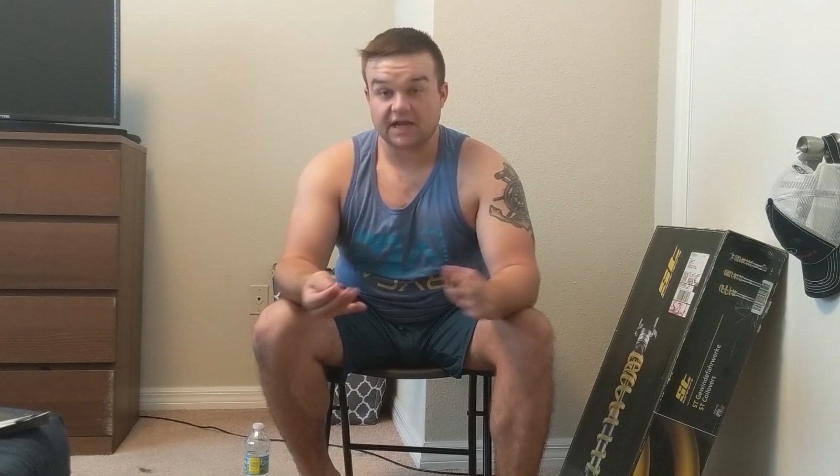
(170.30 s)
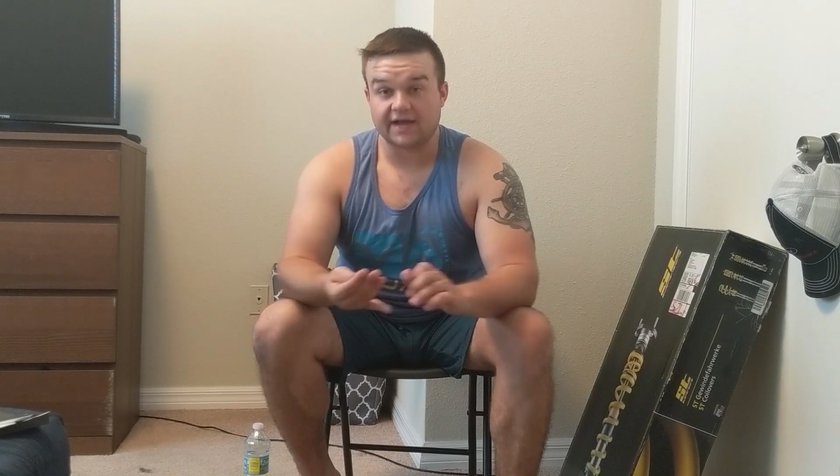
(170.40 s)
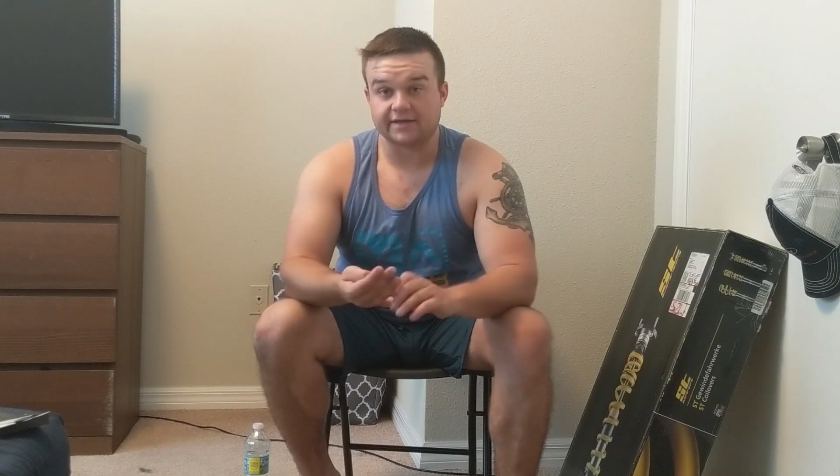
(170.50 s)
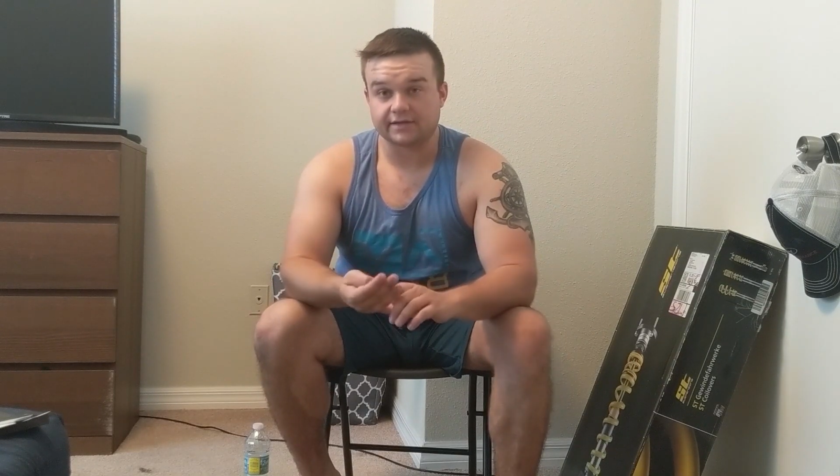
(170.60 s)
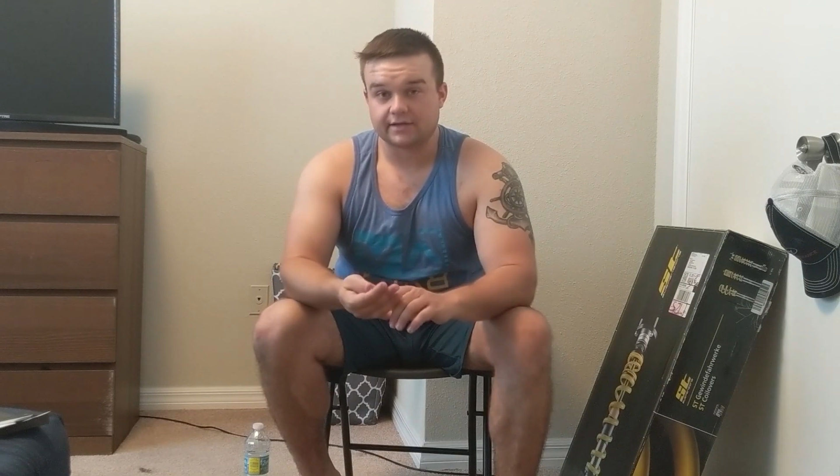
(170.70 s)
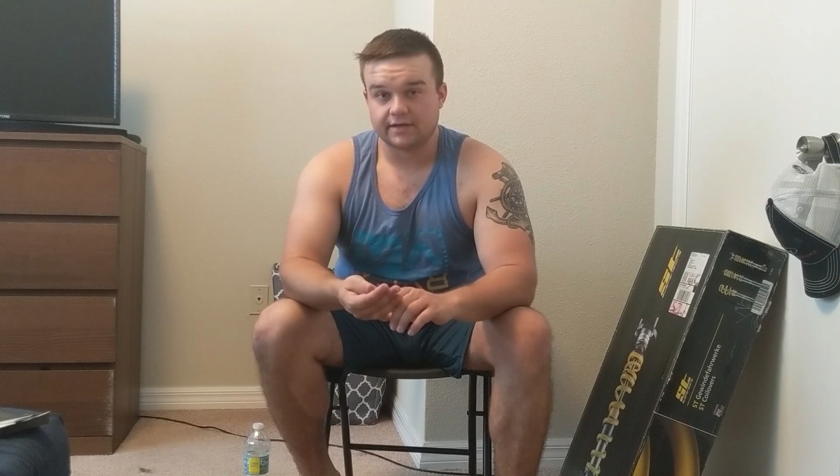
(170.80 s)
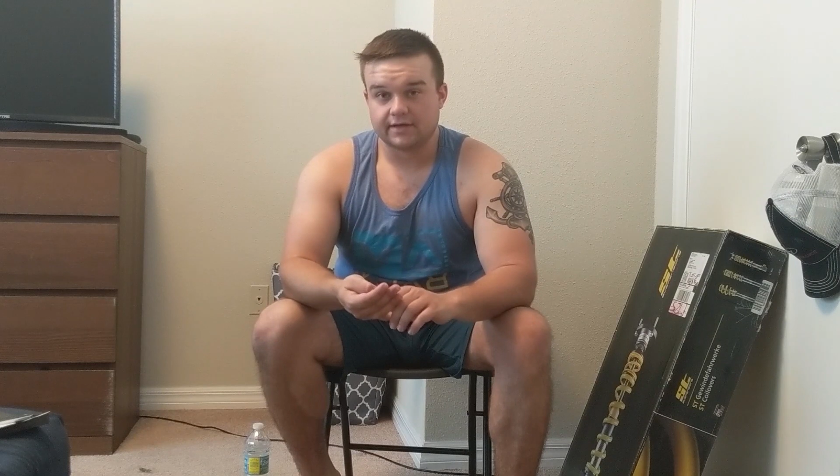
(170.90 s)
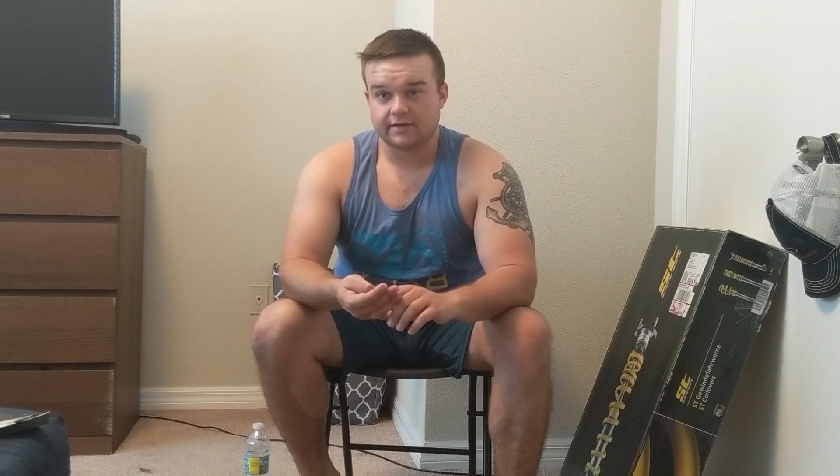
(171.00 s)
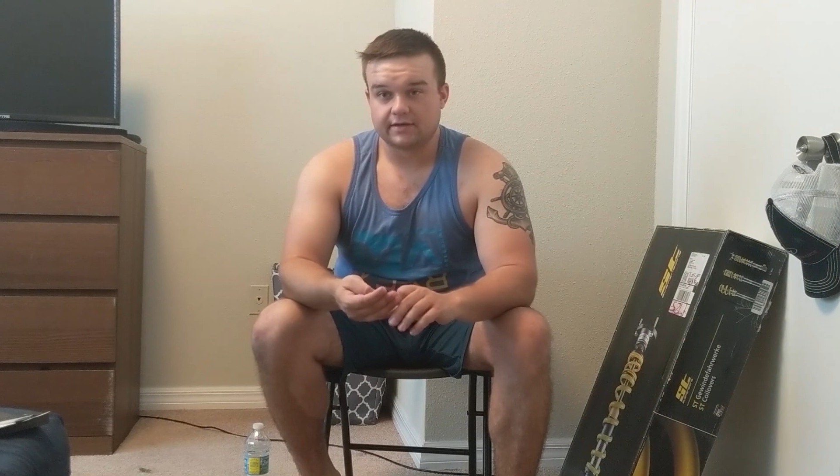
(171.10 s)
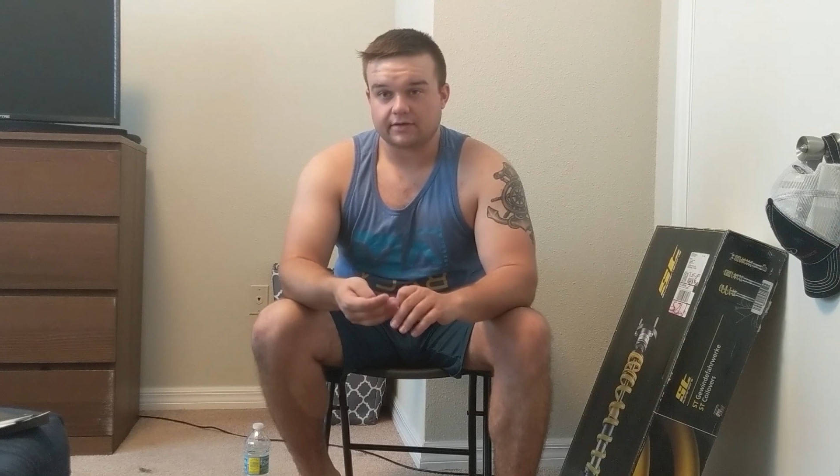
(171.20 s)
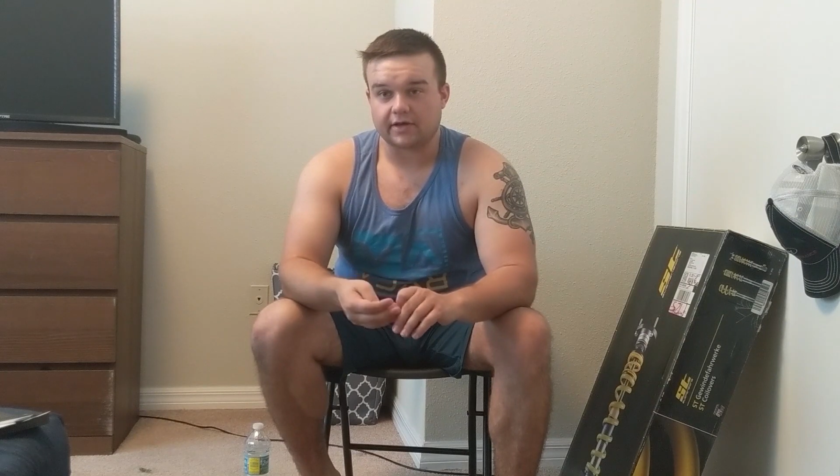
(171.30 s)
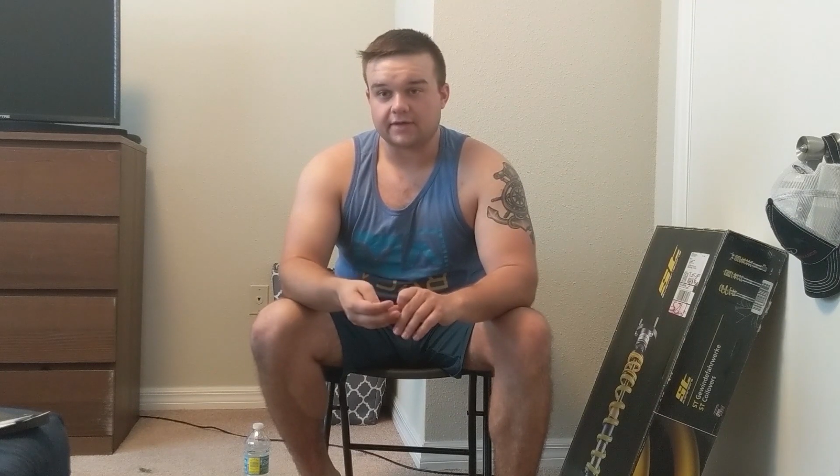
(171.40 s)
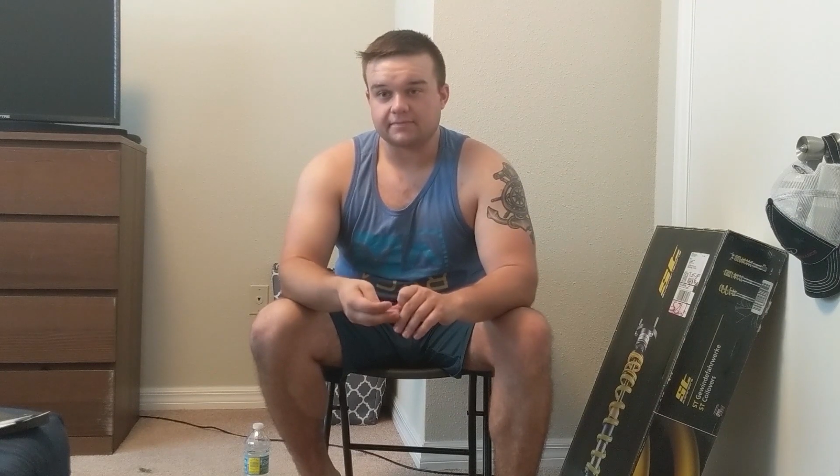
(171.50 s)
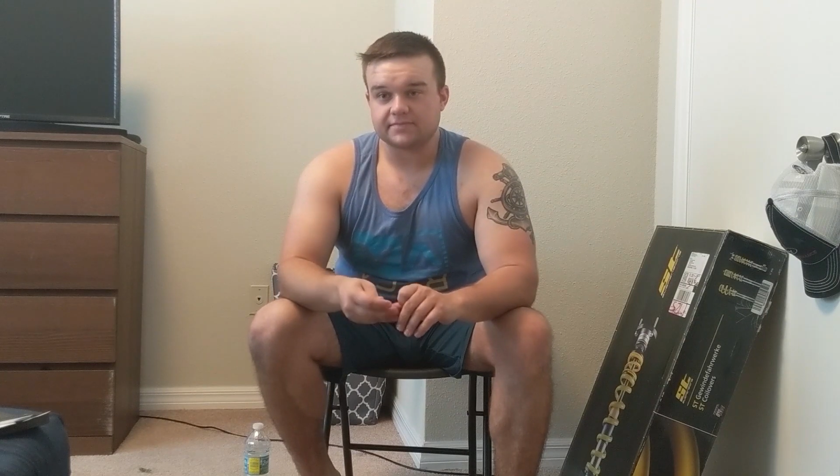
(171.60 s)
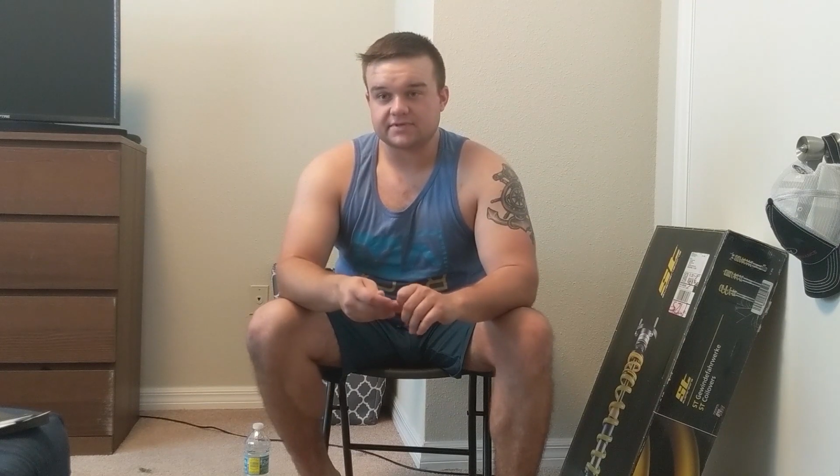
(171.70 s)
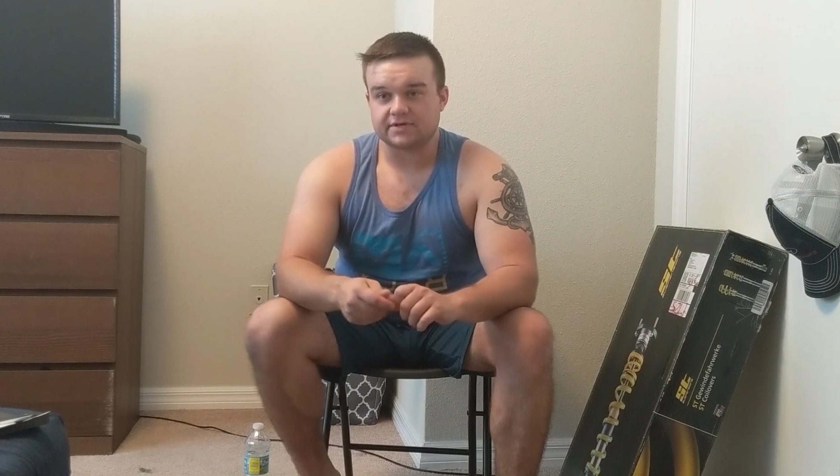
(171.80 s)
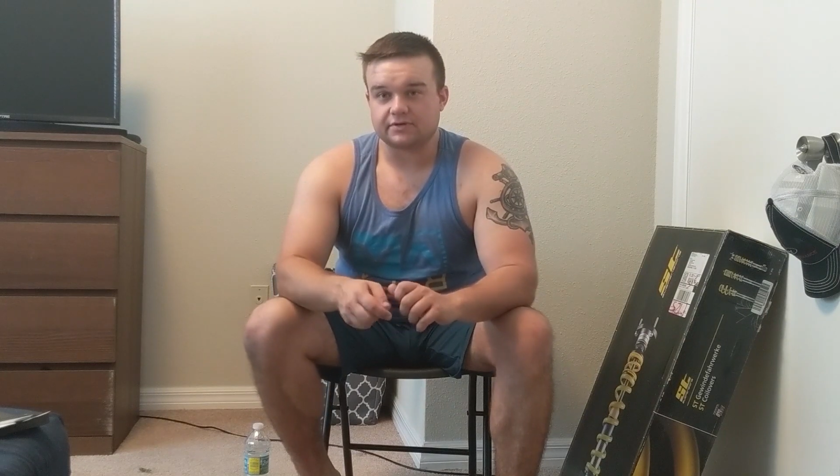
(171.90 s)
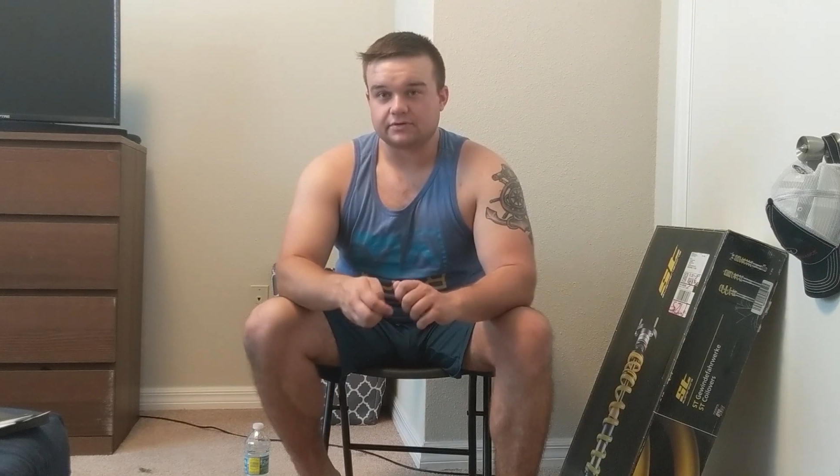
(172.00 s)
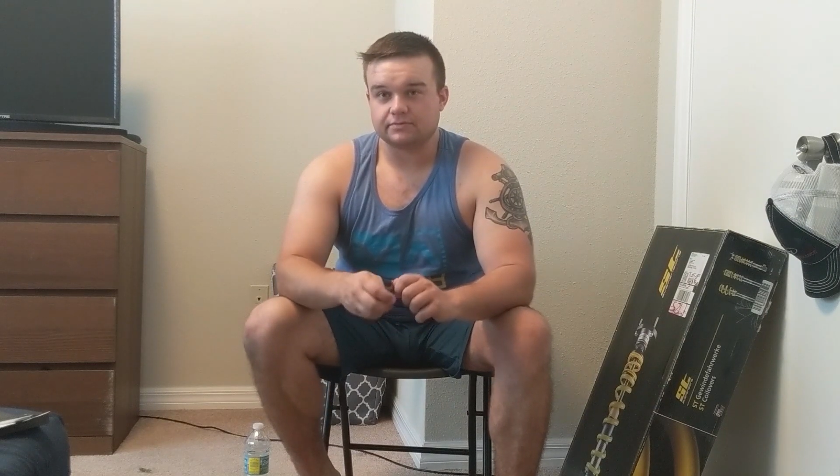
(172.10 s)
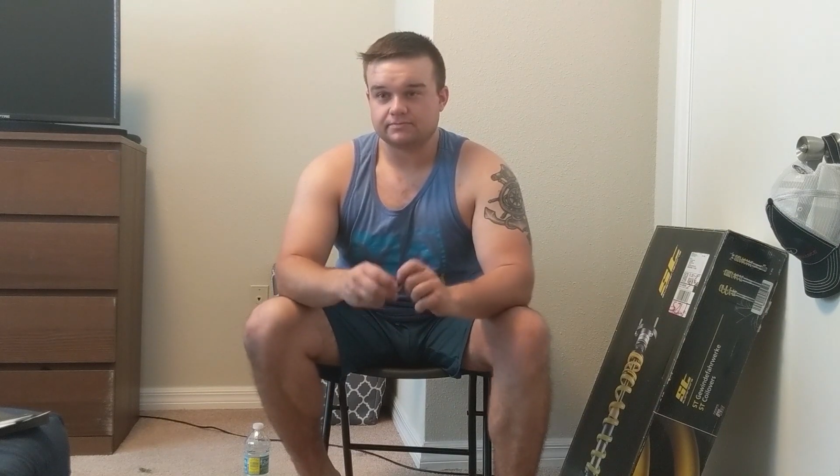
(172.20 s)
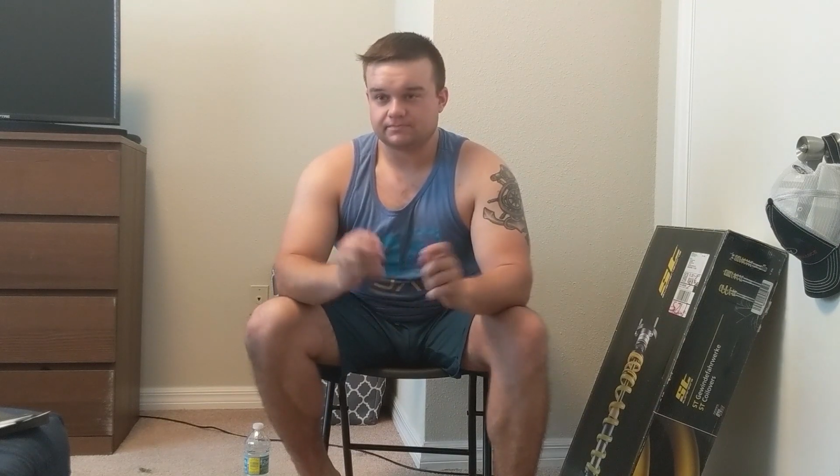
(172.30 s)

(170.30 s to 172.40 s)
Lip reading: height. Okay, so